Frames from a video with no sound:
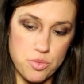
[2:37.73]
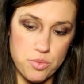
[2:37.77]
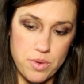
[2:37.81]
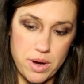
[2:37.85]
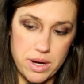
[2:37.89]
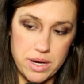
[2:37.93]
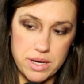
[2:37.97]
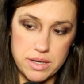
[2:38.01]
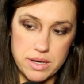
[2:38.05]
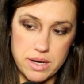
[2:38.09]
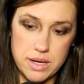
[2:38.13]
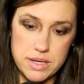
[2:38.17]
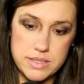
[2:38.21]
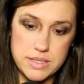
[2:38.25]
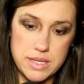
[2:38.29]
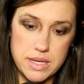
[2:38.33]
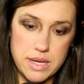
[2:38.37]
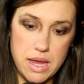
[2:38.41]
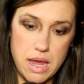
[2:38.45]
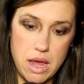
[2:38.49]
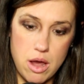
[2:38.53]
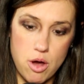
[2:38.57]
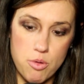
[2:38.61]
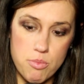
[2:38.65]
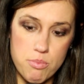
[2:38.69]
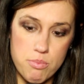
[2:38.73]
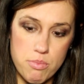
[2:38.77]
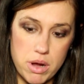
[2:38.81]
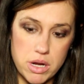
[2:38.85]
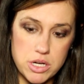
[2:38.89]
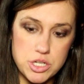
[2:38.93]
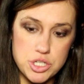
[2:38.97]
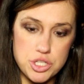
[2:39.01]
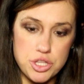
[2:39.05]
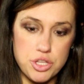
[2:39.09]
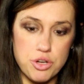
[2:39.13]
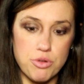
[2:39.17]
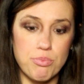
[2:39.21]
recognize like how
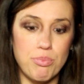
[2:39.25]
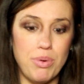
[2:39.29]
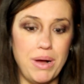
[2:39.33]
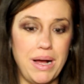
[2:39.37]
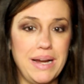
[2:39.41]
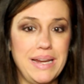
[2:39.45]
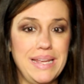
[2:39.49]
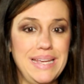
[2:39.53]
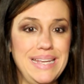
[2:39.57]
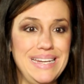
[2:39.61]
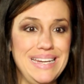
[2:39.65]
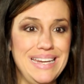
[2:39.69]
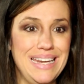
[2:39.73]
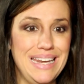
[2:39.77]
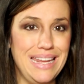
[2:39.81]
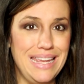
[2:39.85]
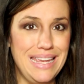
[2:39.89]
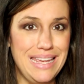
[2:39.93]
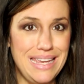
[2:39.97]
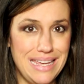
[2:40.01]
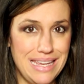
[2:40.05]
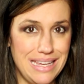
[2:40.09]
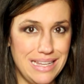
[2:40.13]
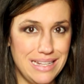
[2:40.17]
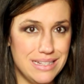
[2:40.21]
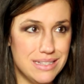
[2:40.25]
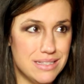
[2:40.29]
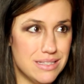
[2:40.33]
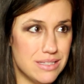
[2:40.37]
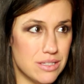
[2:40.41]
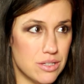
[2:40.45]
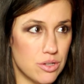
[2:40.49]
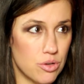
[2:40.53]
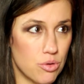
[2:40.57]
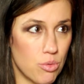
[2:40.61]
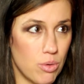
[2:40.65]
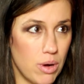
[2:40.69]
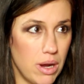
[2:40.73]
much their body needs,
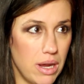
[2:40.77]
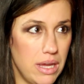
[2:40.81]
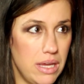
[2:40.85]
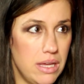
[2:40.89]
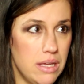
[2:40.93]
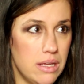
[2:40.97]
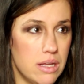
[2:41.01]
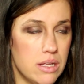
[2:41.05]
right?